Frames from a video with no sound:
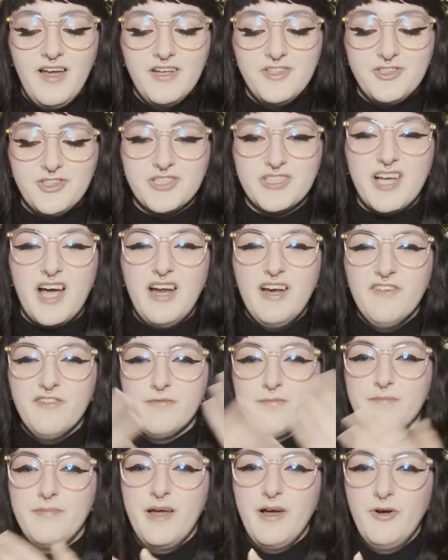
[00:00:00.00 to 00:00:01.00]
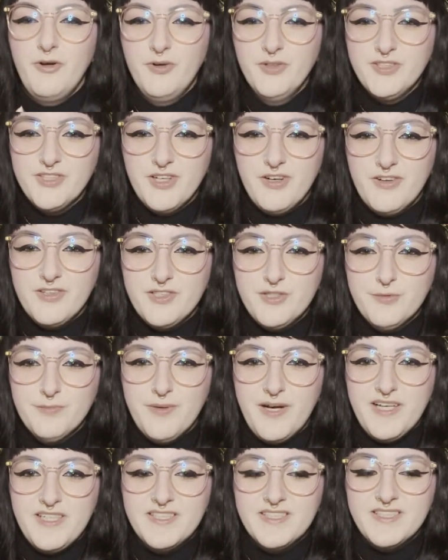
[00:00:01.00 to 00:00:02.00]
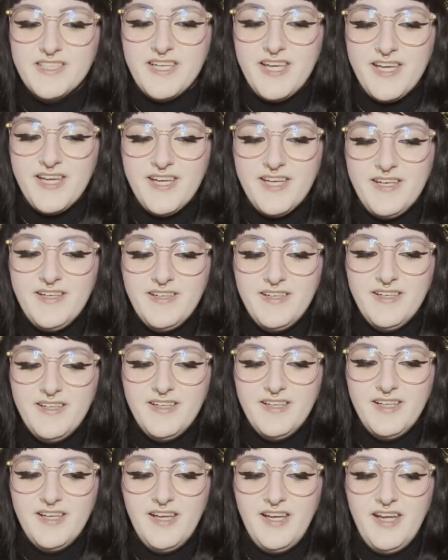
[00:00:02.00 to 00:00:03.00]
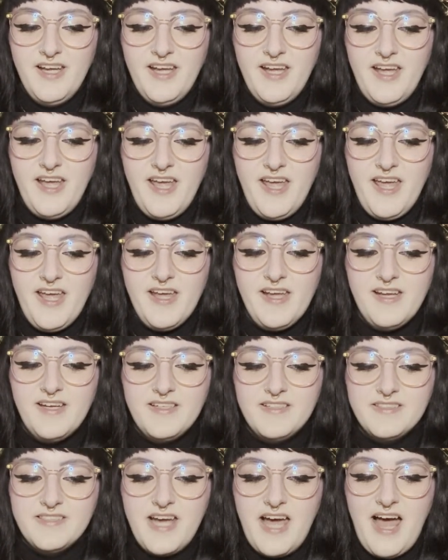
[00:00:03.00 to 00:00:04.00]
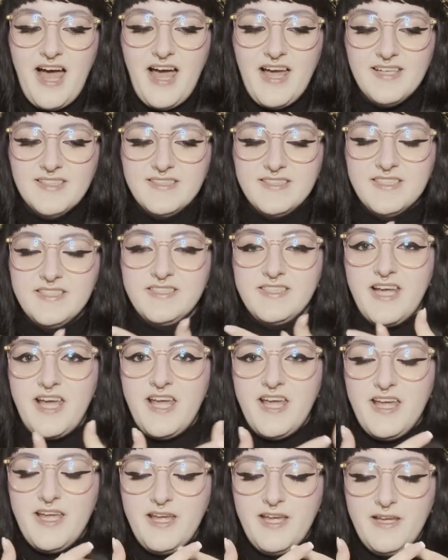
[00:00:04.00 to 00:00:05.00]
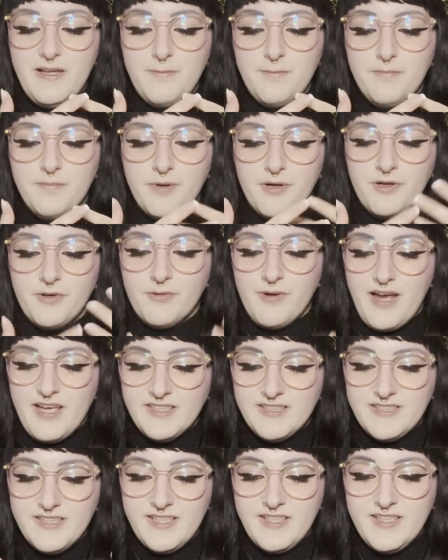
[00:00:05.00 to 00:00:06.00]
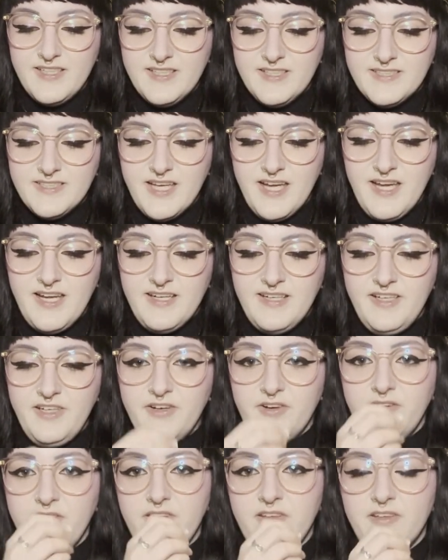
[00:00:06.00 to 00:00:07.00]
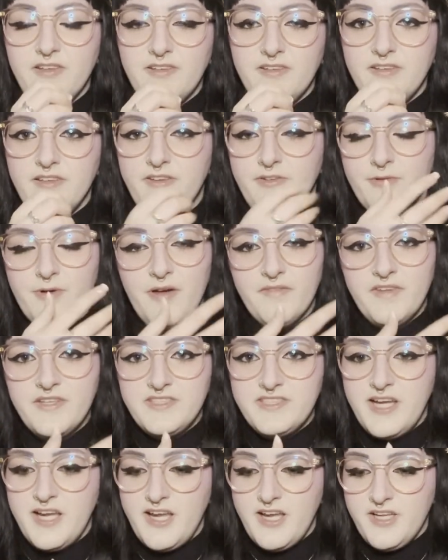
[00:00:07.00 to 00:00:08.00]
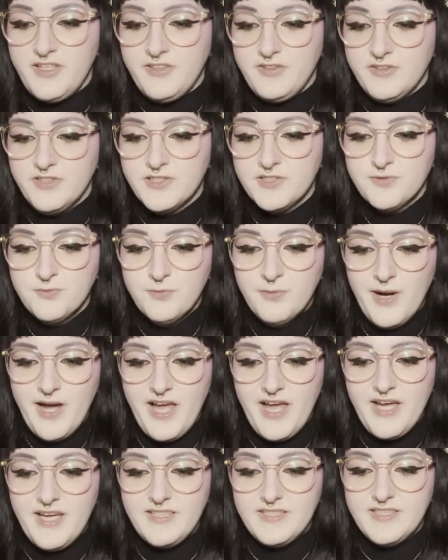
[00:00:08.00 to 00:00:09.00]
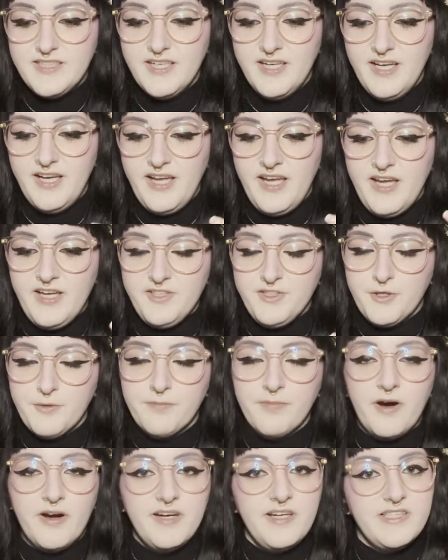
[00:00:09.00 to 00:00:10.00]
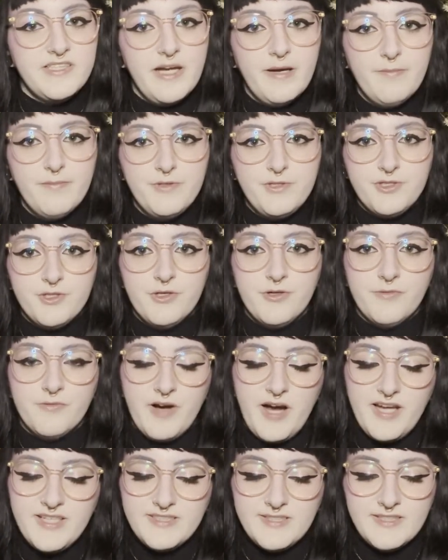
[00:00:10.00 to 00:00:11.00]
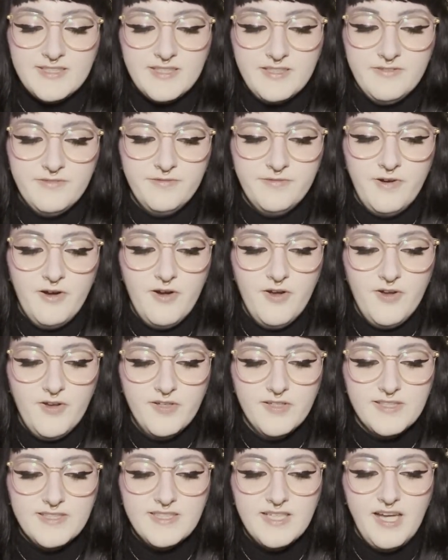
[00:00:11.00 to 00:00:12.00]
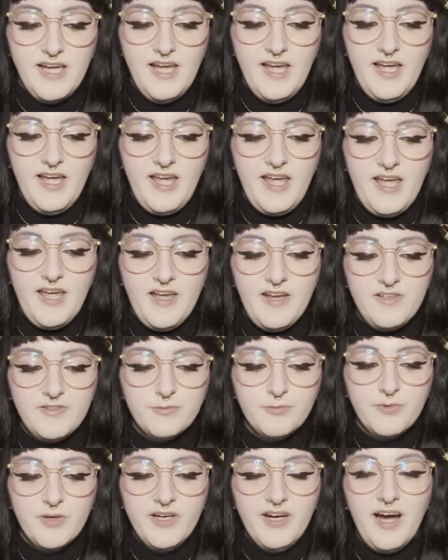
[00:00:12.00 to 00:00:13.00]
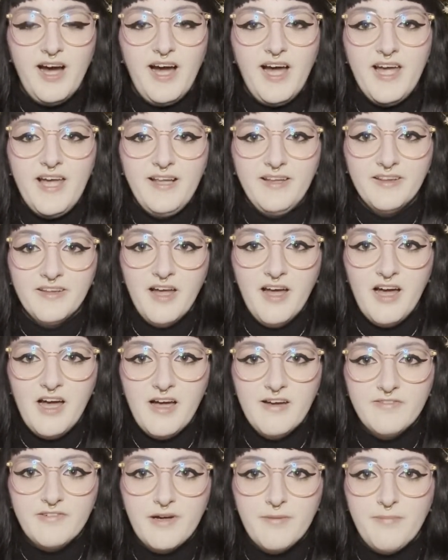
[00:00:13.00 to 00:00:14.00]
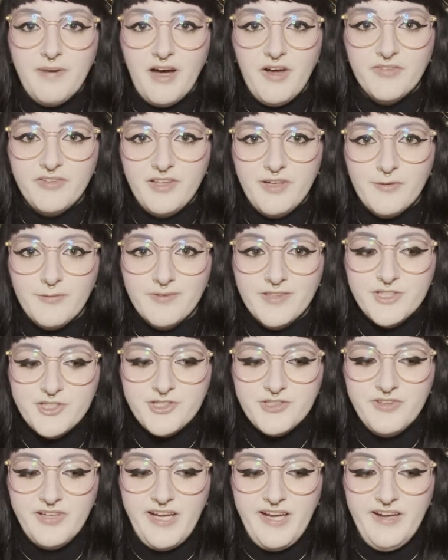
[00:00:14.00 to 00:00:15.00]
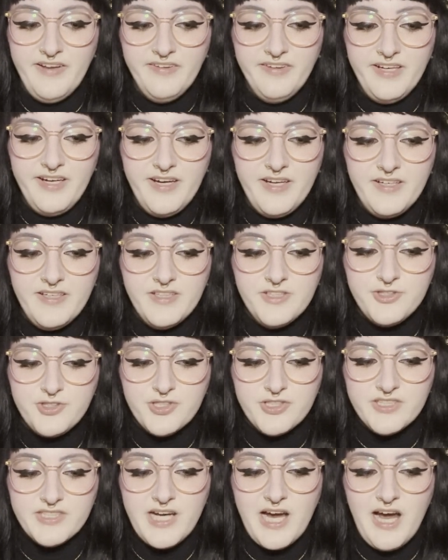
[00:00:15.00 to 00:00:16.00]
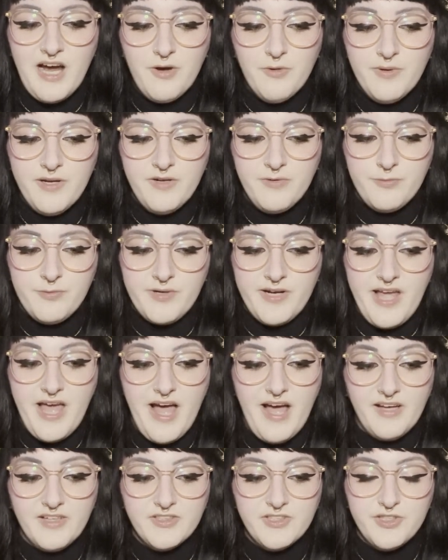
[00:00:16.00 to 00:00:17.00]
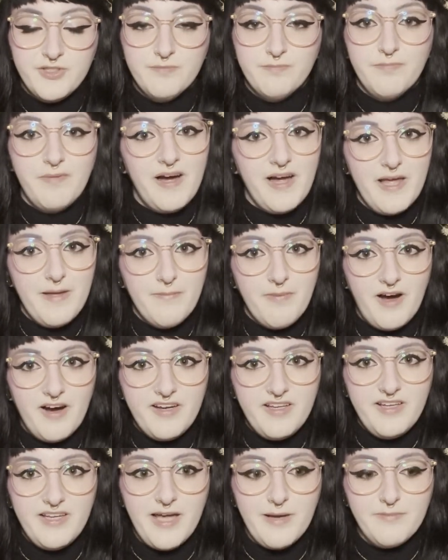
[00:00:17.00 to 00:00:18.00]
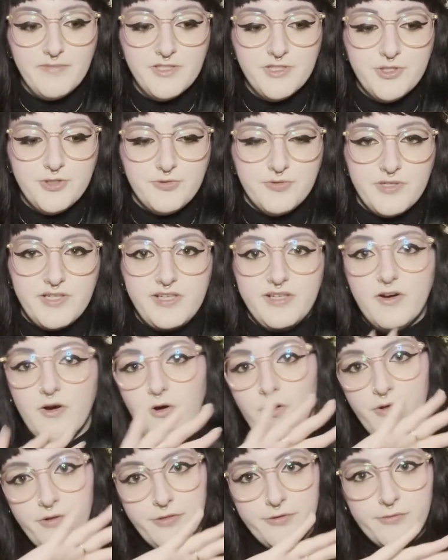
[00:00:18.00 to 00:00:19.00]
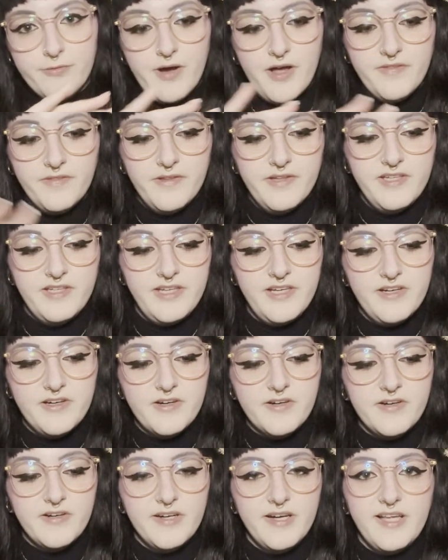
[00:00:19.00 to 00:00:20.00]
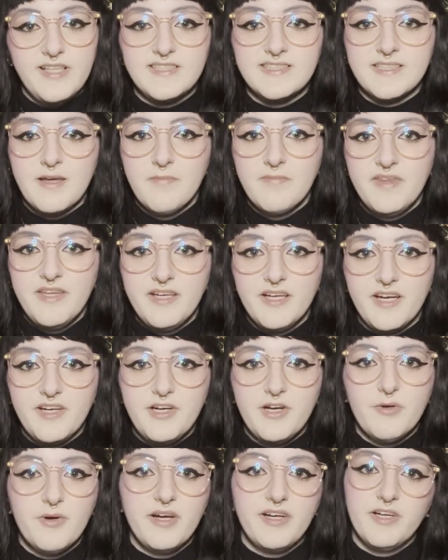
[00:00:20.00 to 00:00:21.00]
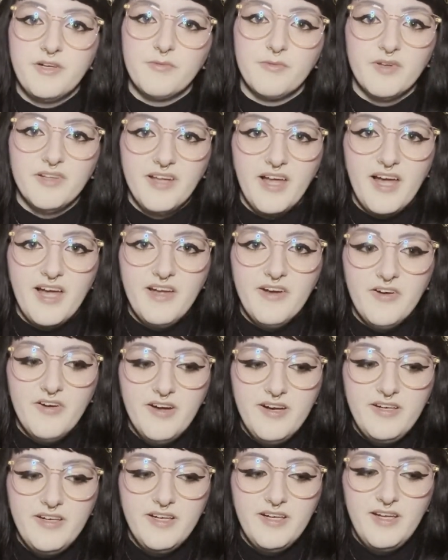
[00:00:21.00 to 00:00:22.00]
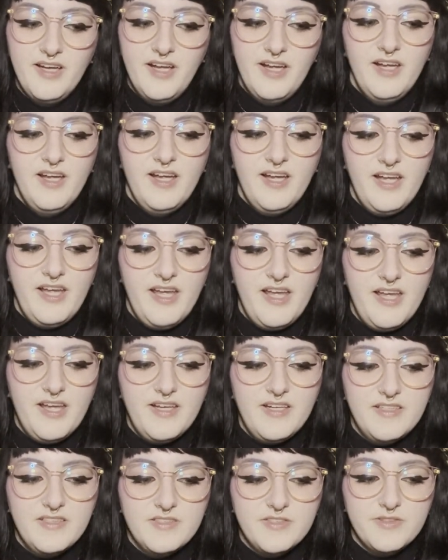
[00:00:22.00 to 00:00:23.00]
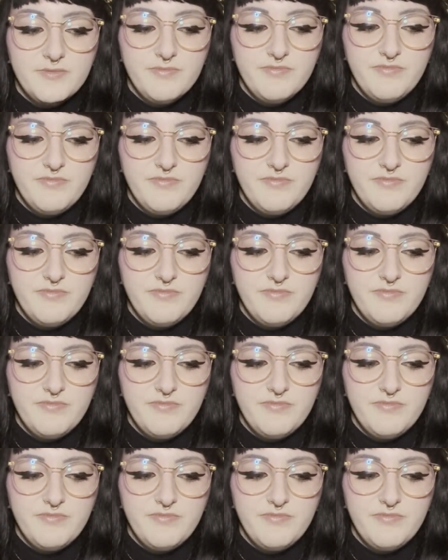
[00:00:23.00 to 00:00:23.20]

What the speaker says: just kind of melt onto my skin. And as the day progresses and throughout the day you sweat and your body temperature rises and falls. And what I love about the original Alien is just how it reacts to my body chemistry all throughout the year. It's something I know I can rely on and